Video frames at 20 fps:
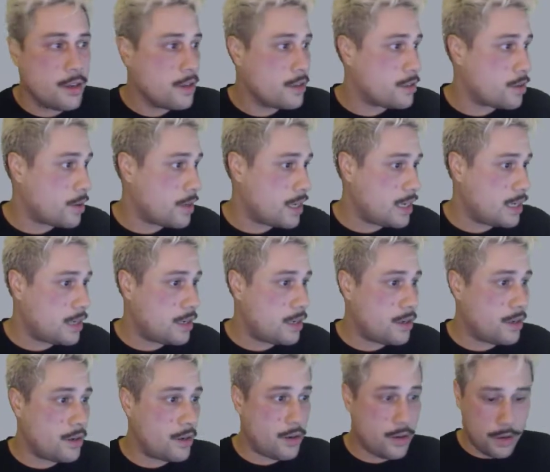So we need
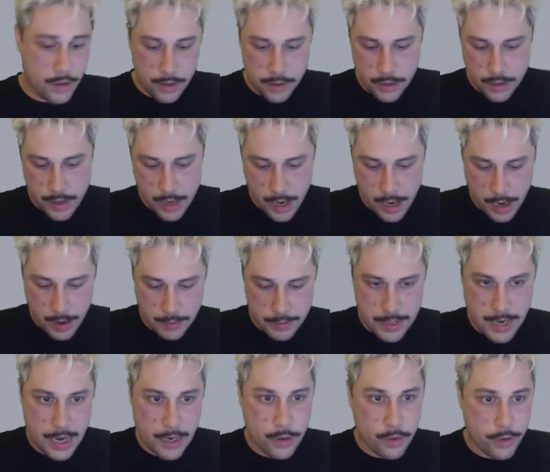to
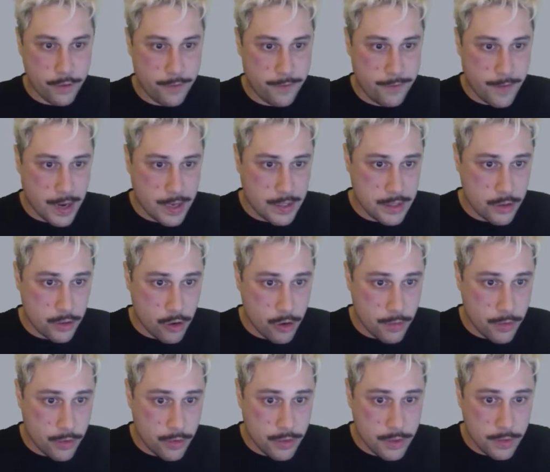take all the face
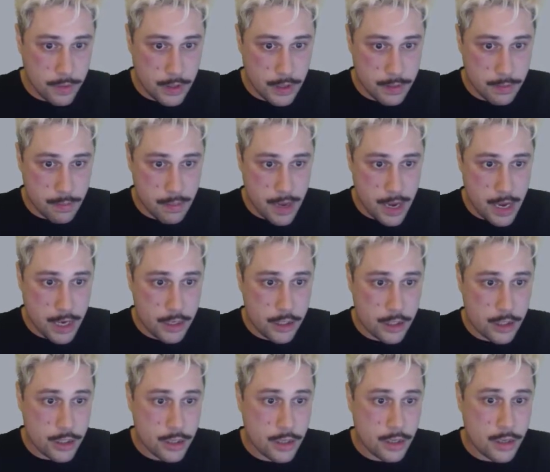normals of this
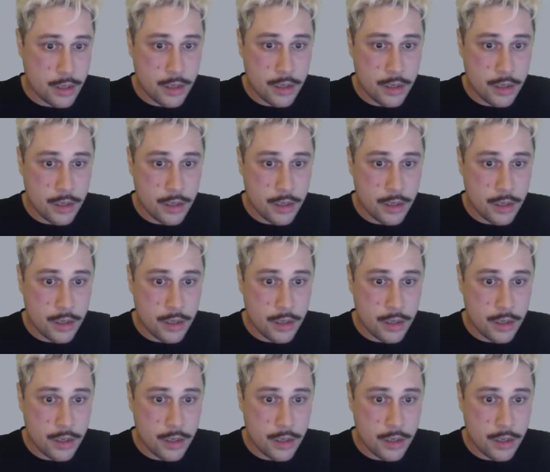mesh.